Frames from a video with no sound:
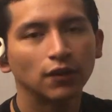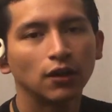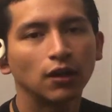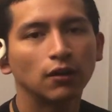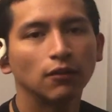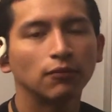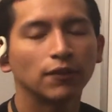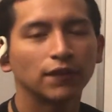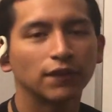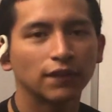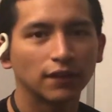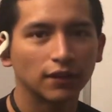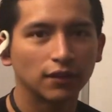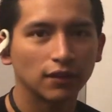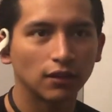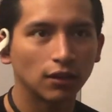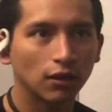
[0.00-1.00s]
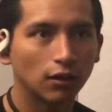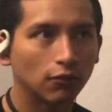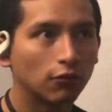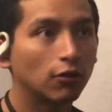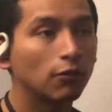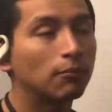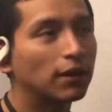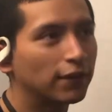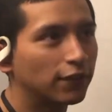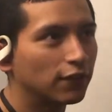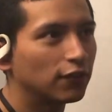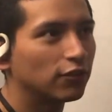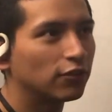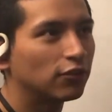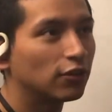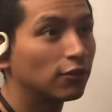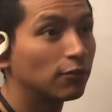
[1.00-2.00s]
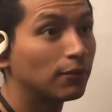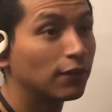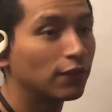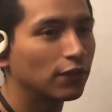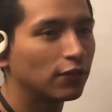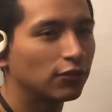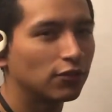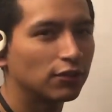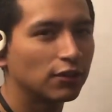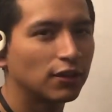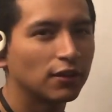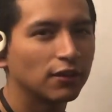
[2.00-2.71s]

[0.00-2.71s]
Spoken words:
of what's like of my solution. Yeah.